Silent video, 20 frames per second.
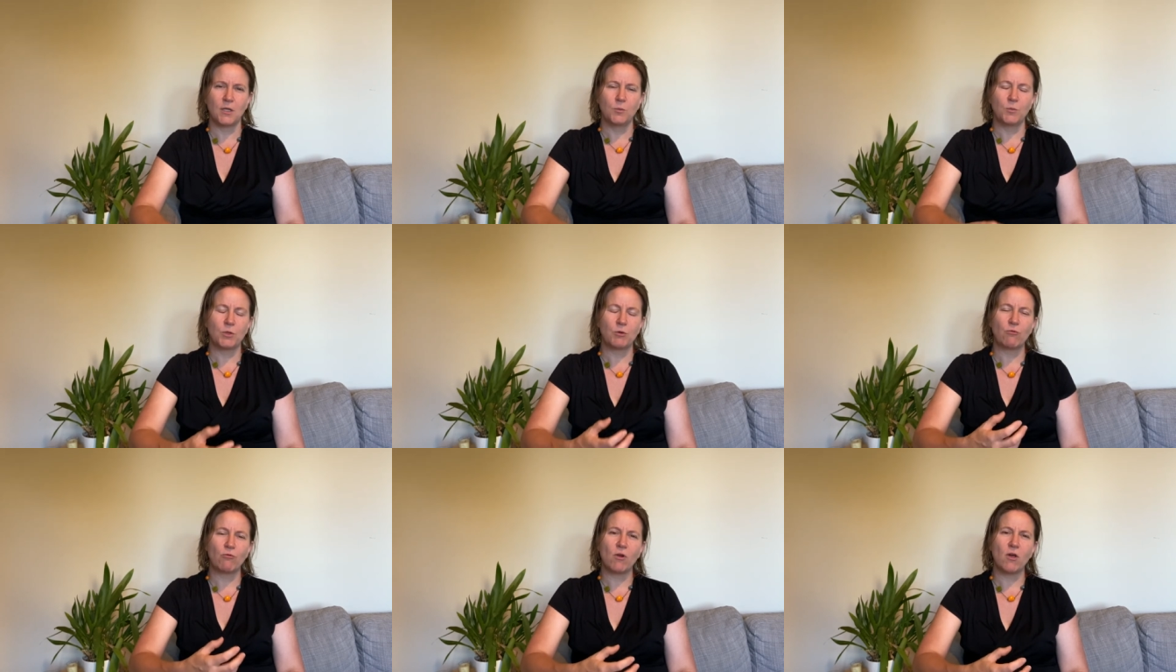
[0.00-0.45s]

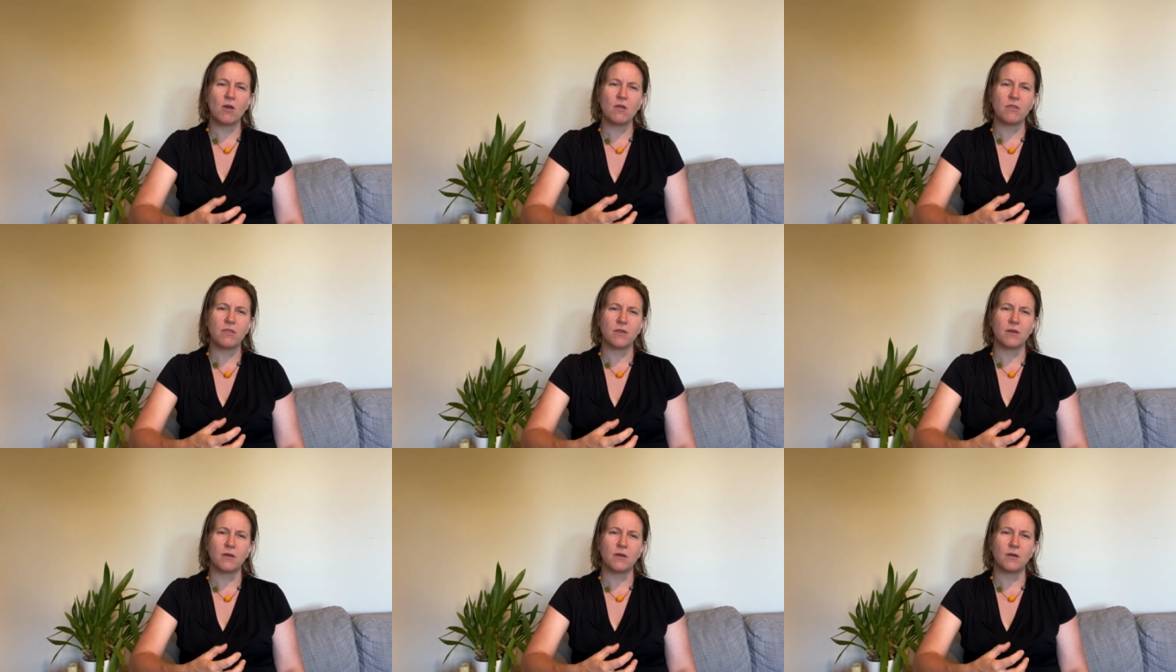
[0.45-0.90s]
but
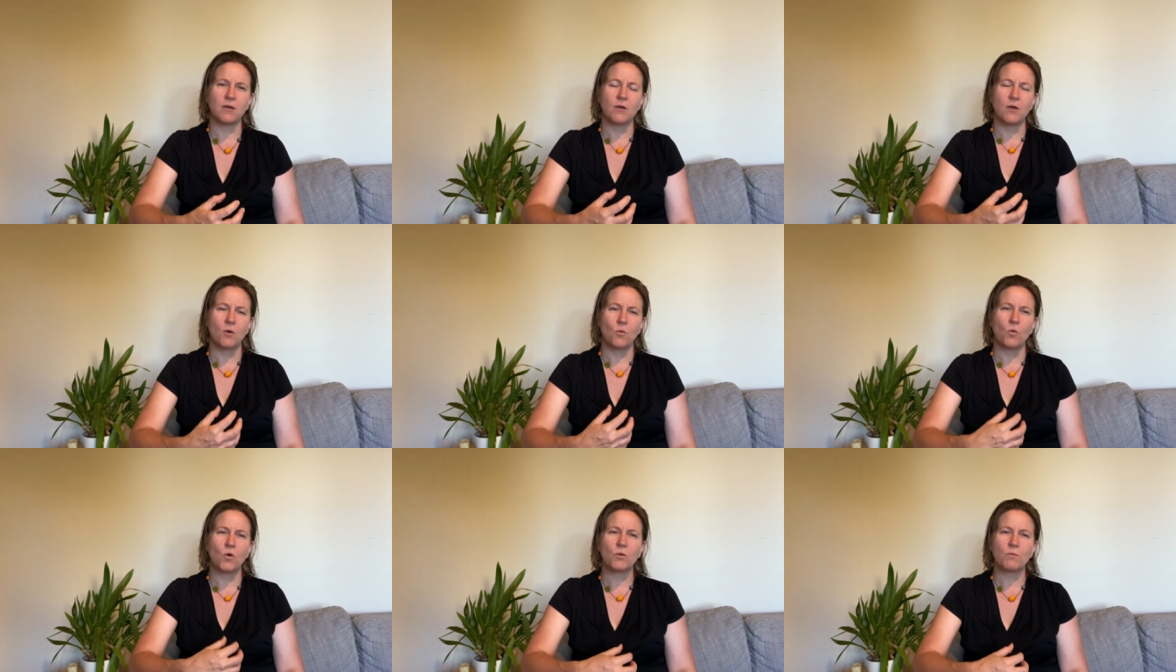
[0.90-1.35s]
rather
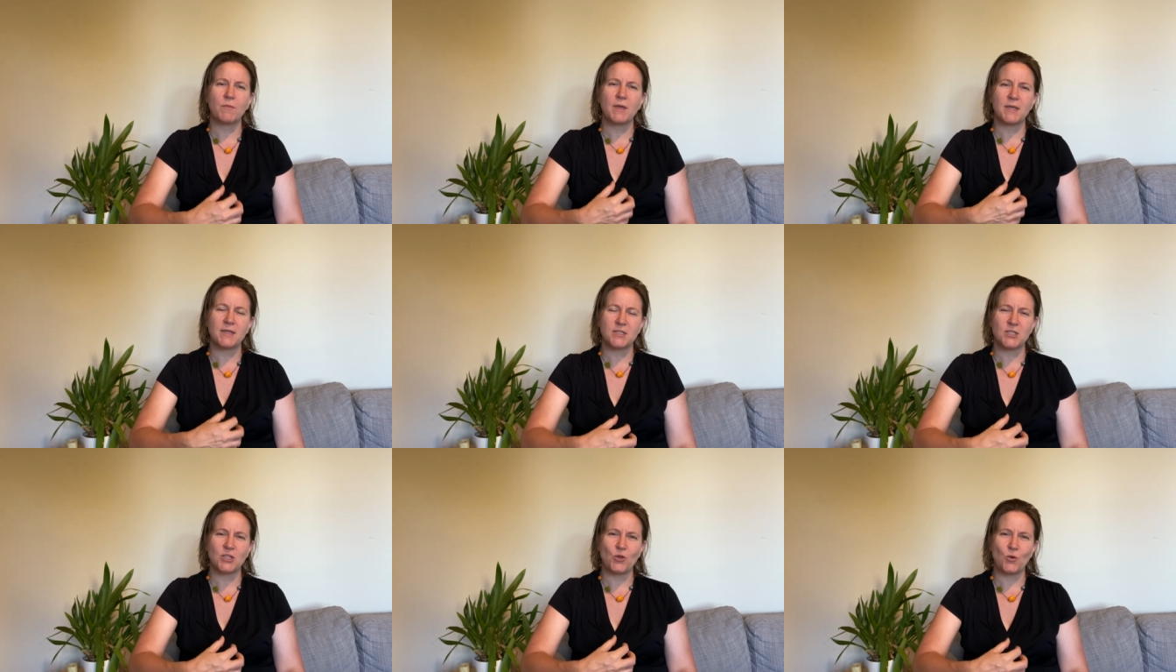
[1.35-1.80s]
what
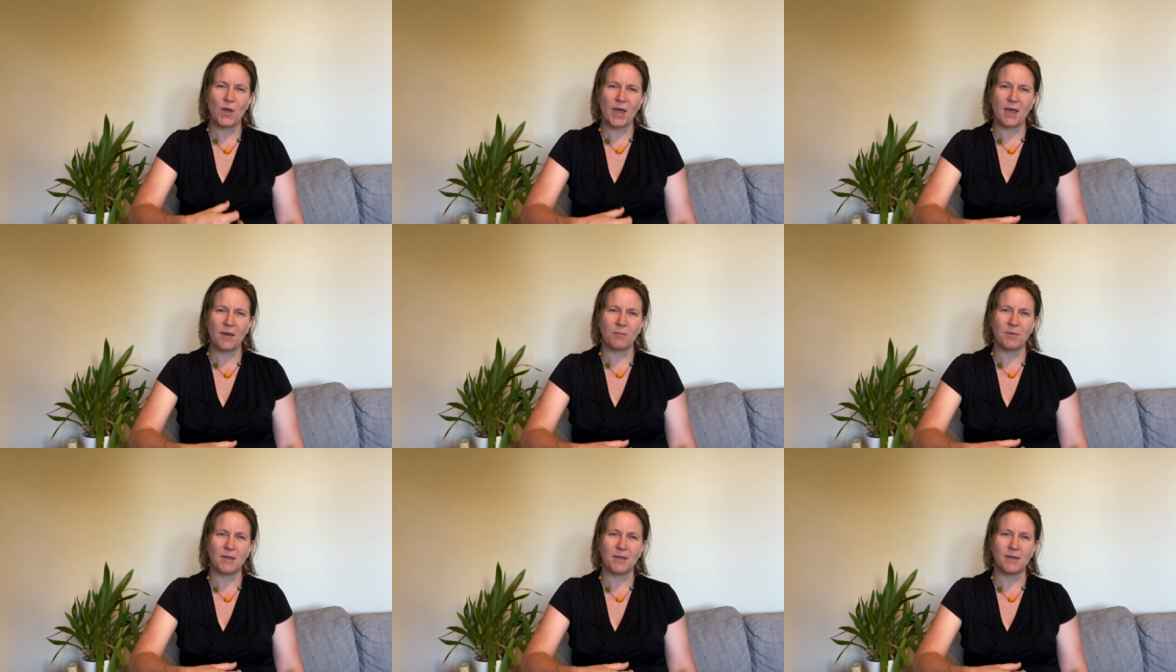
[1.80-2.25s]
makes you
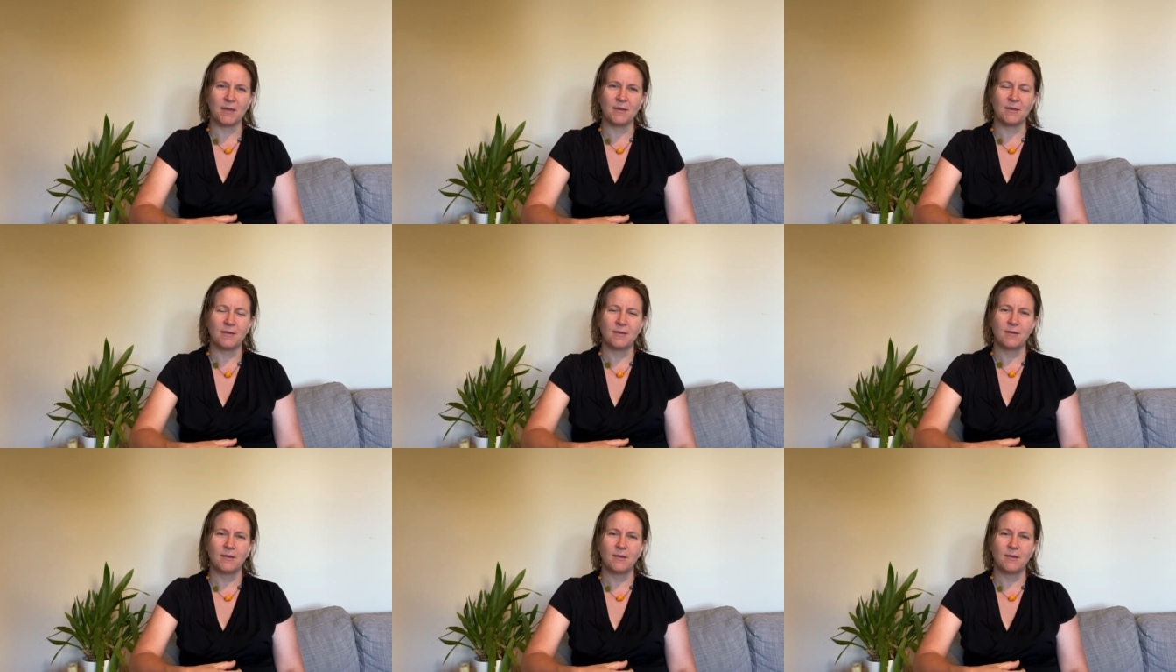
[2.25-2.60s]
happy,